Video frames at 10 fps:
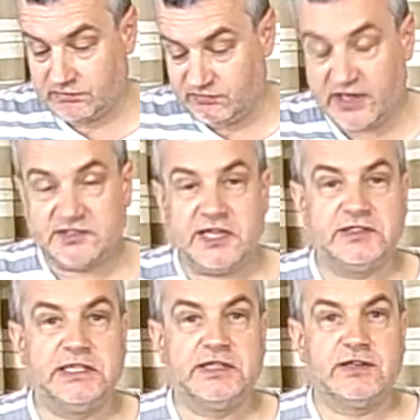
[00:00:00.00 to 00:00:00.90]

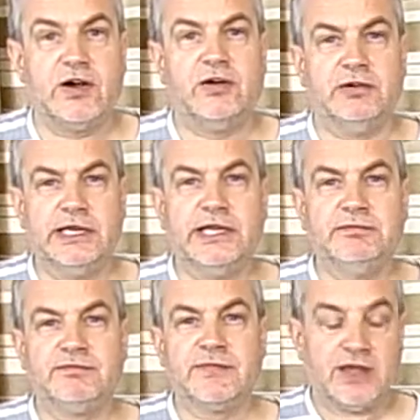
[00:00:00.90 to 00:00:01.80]
fantastic guitar really.
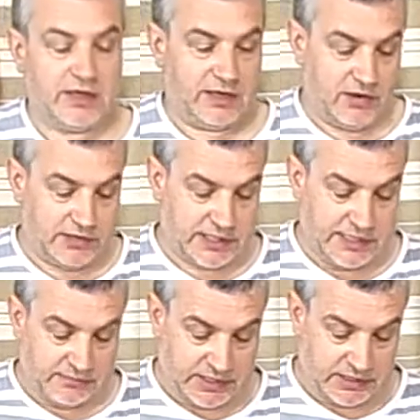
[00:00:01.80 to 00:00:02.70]

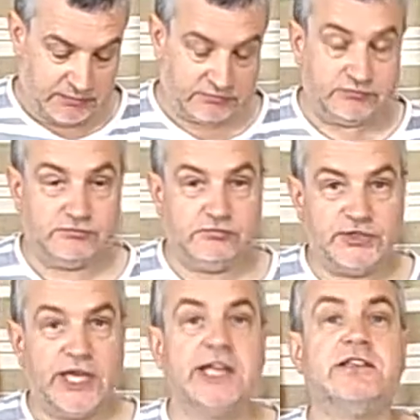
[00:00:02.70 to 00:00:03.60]
Okay,
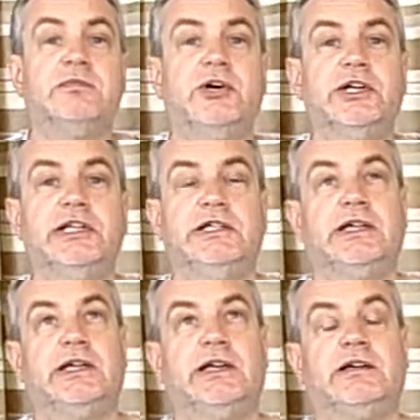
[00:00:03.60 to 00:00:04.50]
check into my
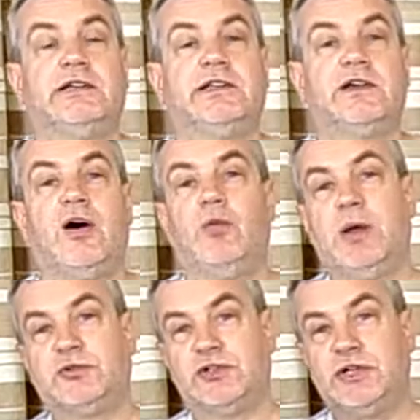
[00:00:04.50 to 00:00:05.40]
guitar
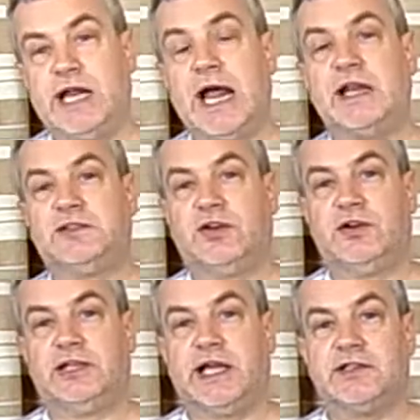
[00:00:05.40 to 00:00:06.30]
website,
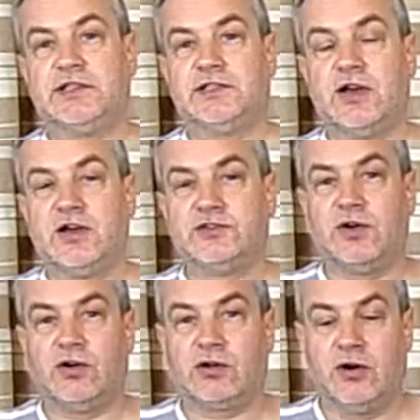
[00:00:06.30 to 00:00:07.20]

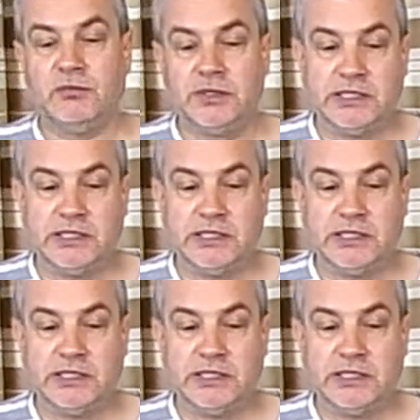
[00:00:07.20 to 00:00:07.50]
alexanderguestguitars.com,